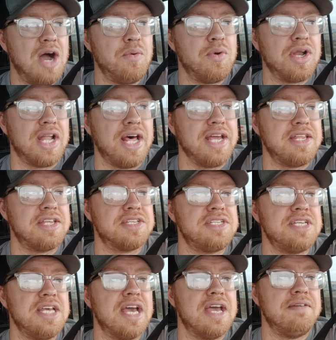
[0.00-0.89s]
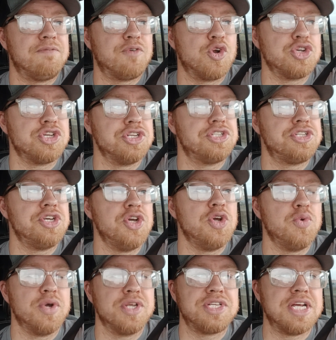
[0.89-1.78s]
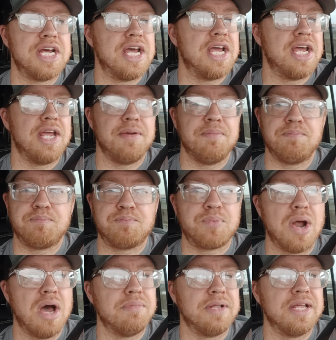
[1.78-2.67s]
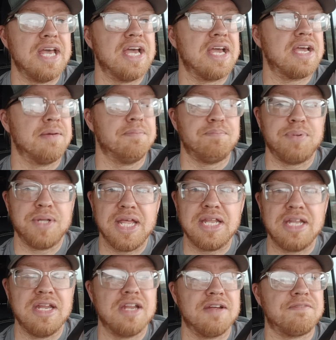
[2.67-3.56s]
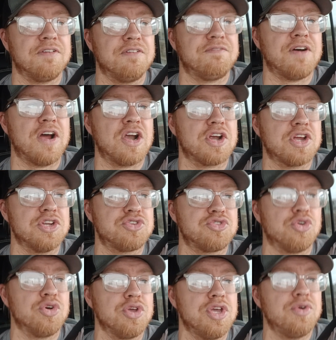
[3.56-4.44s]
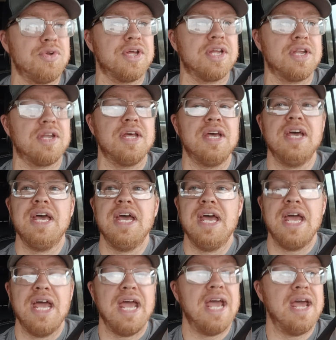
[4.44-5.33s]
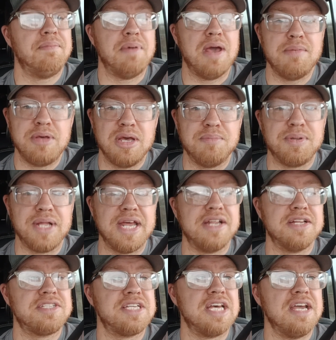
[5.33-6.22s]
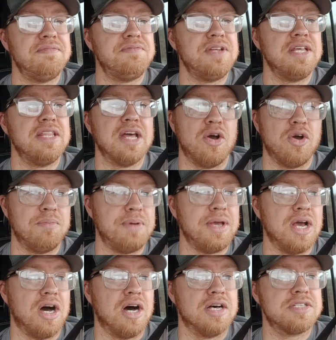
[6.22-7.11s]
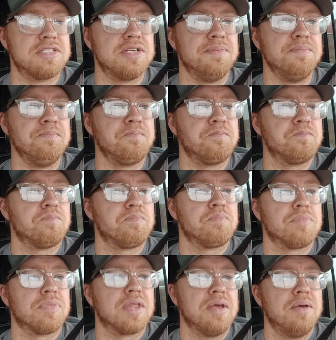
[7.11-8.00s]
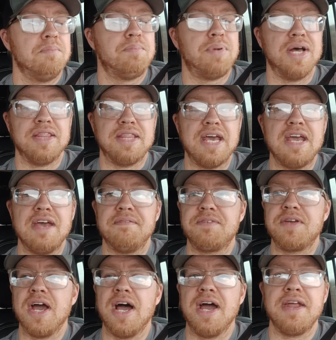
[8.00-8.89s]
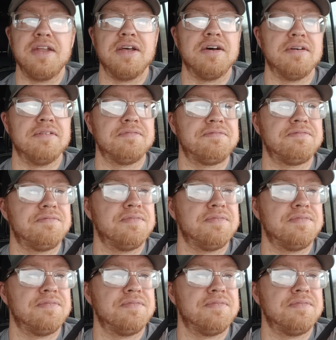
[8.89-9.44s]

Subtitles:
would like to see a version 2, which probably a completely different fire control unit and maybe a bladed safety. That would be awesome. But they have kind of